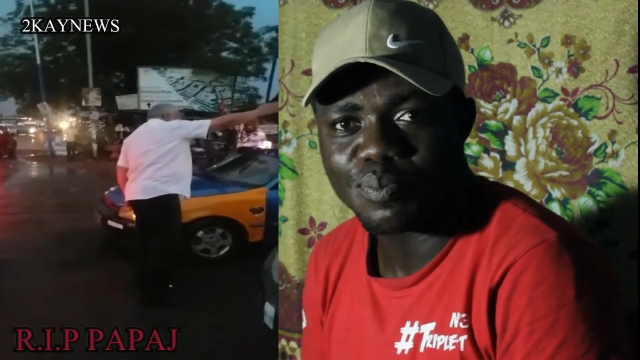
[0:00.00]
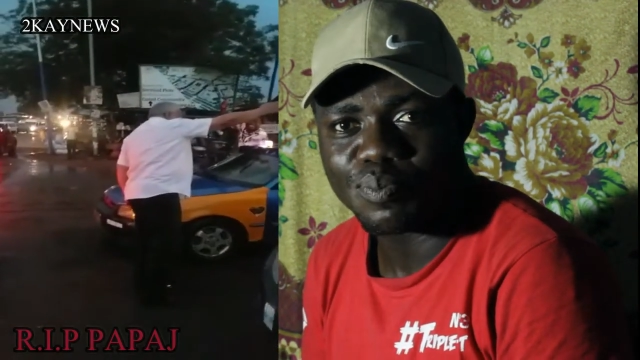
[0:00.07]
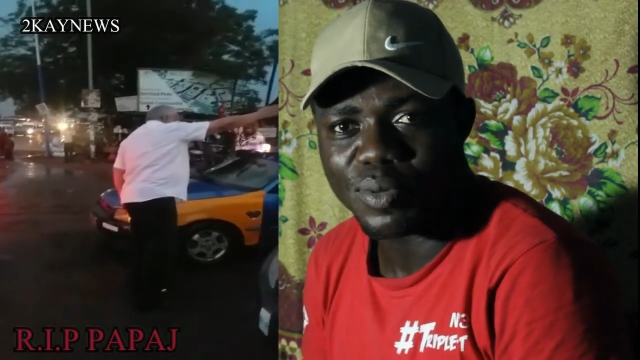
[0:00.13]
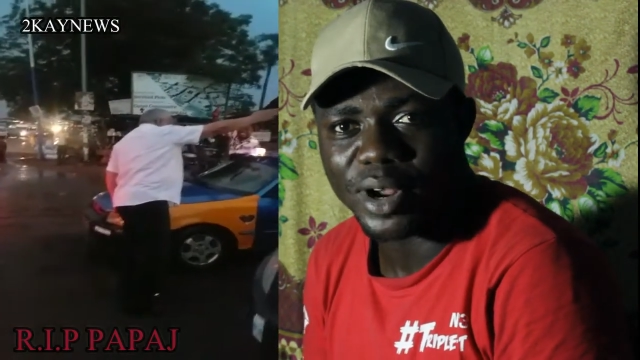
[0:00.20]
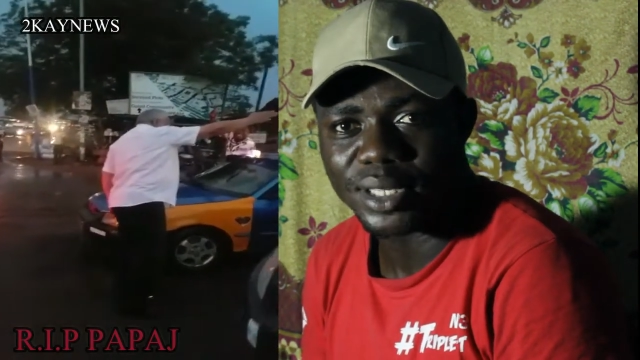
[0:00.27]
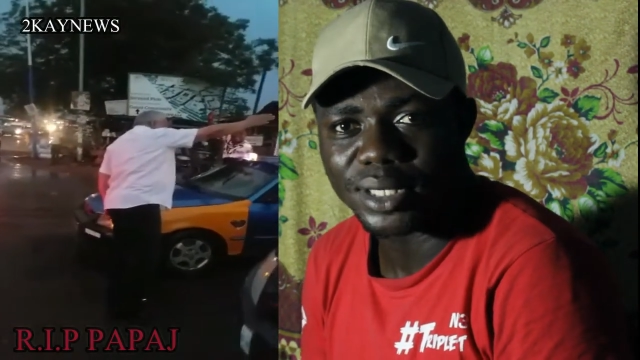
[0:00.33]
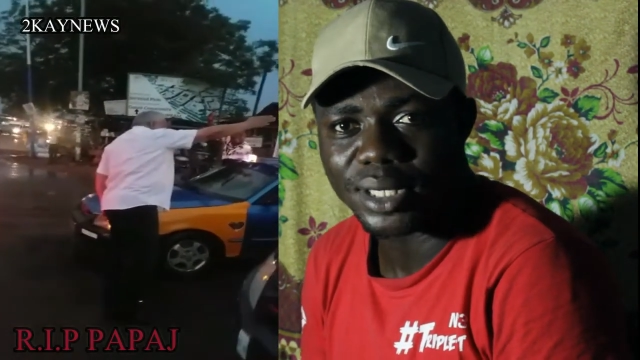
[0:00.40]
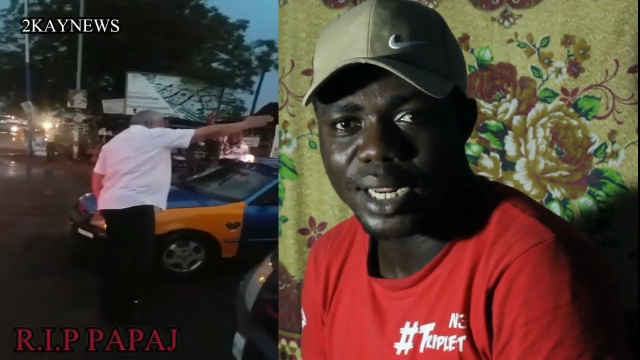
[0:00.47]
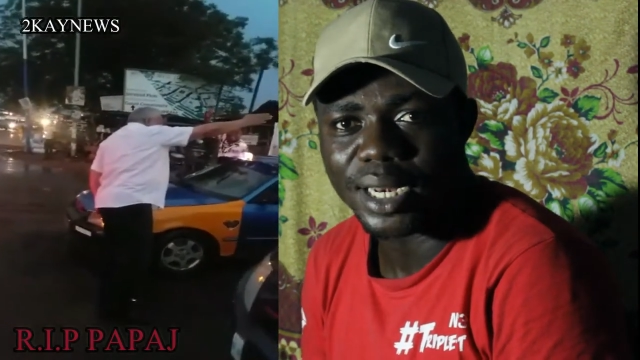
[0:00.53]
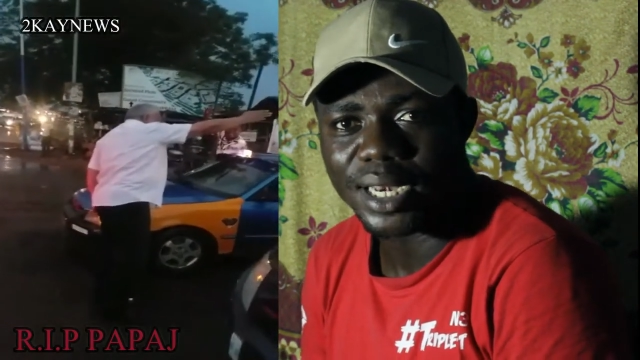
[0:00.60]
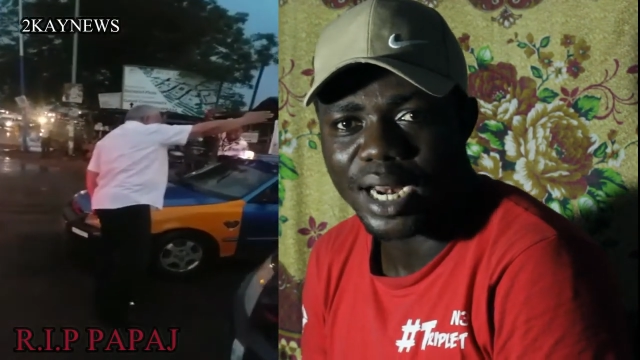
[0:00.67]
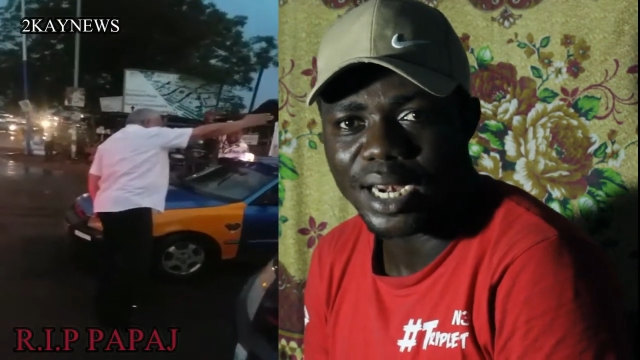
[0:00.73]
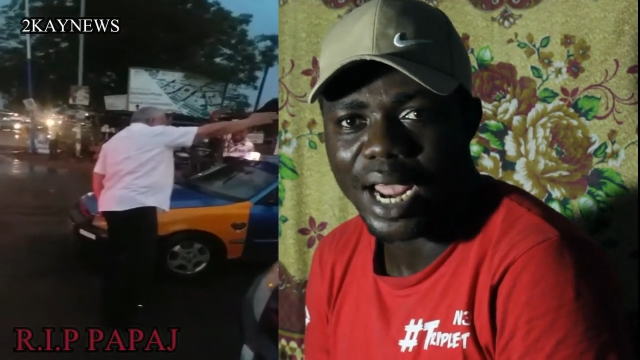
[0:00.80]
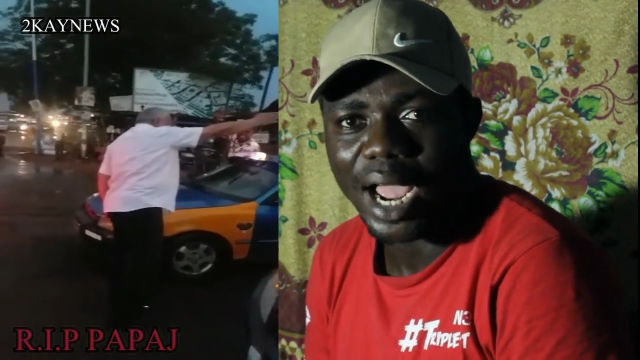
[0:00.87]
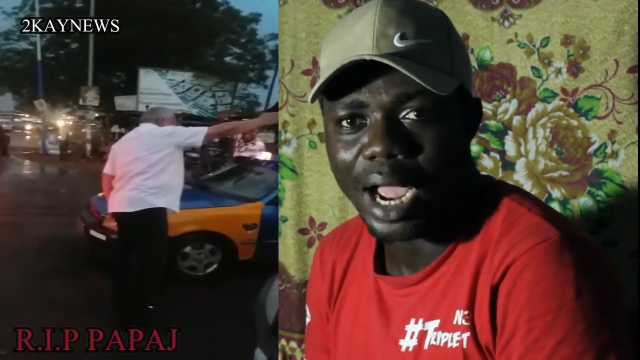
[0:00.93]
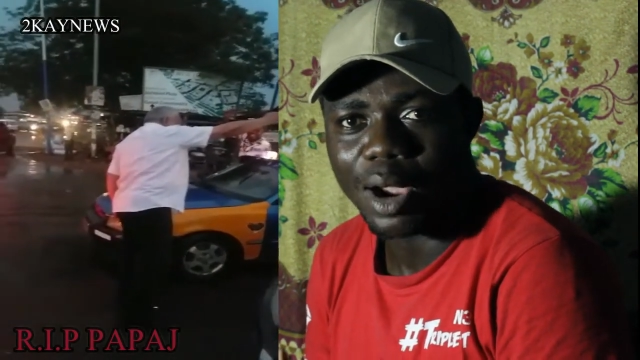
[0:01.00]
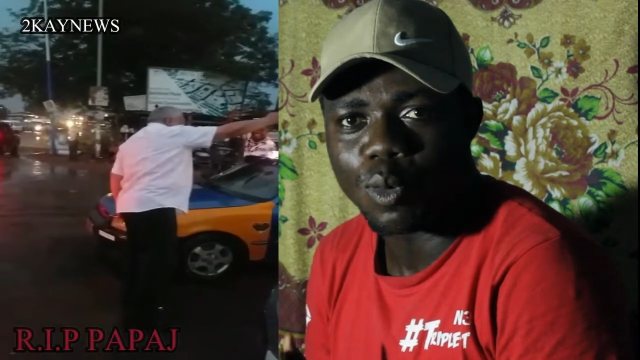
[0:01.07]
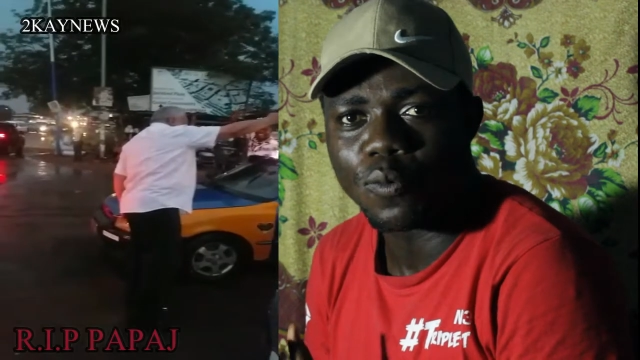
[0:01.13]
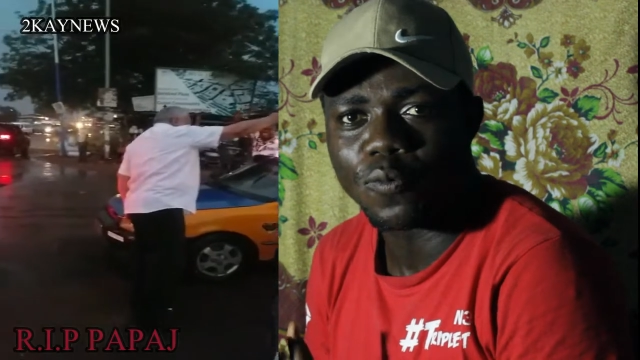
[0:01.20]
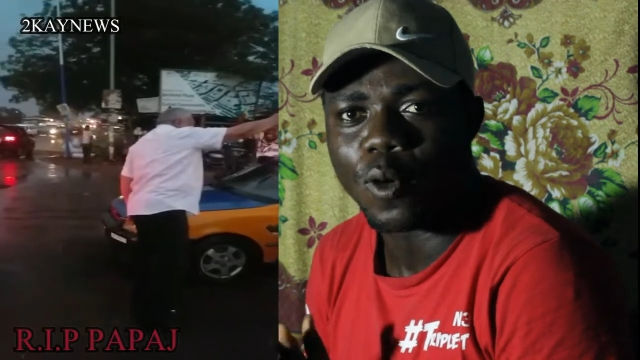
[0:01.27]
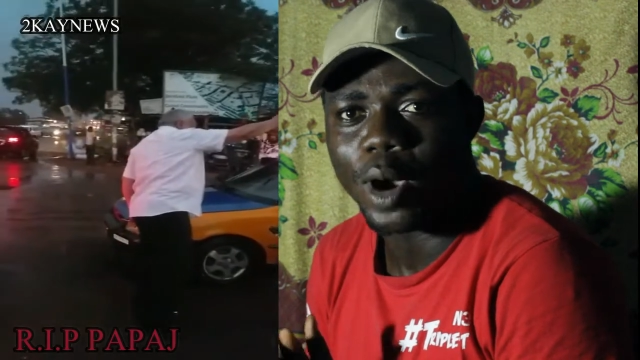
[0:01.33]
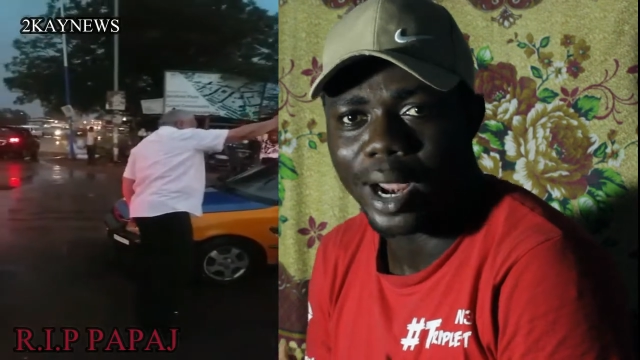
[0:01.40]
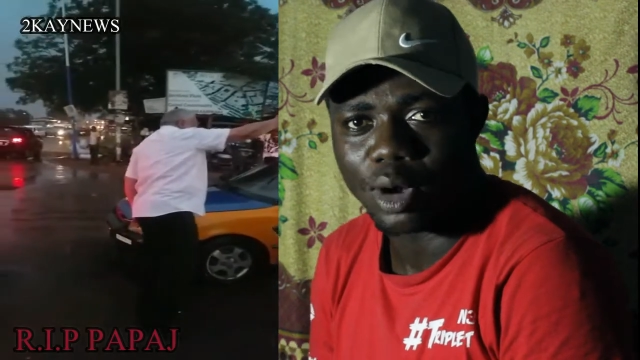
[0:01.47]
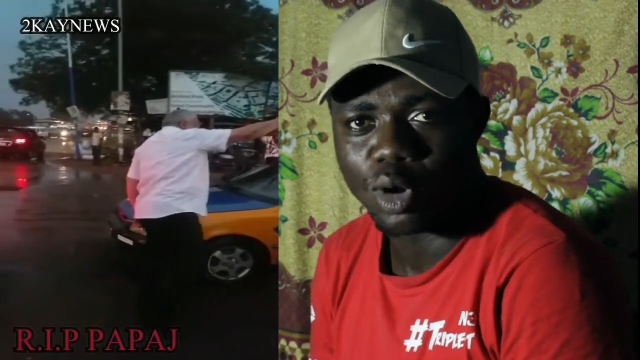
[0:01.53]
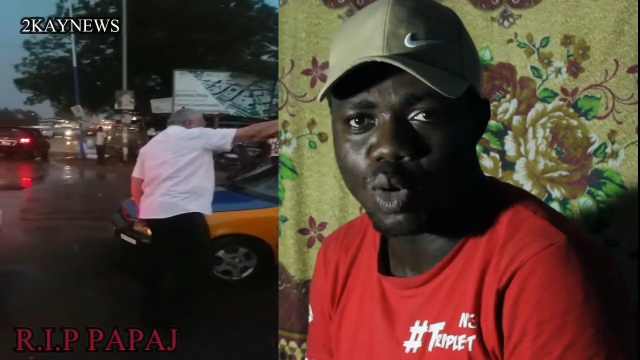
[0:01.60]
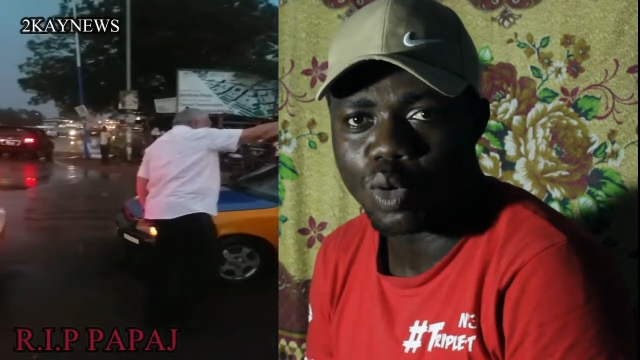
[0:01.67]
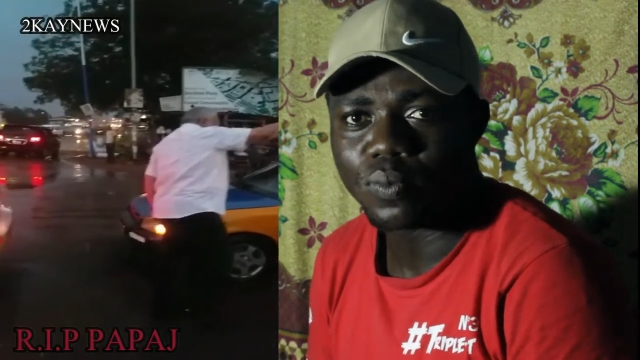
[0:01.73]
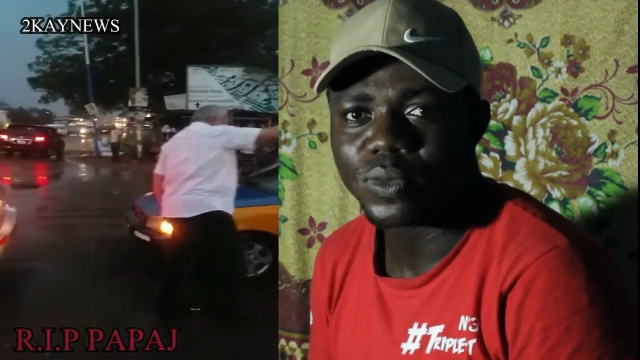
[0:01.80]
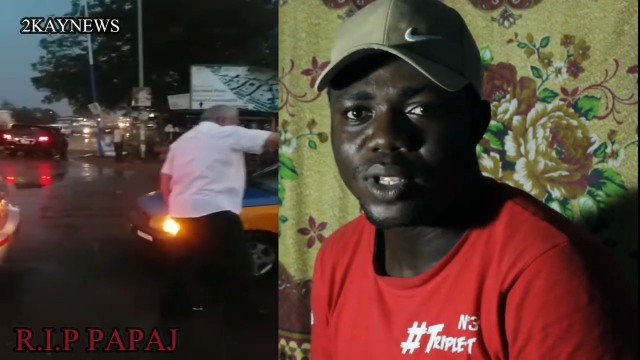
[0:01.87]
President Nana Akufo-Addo,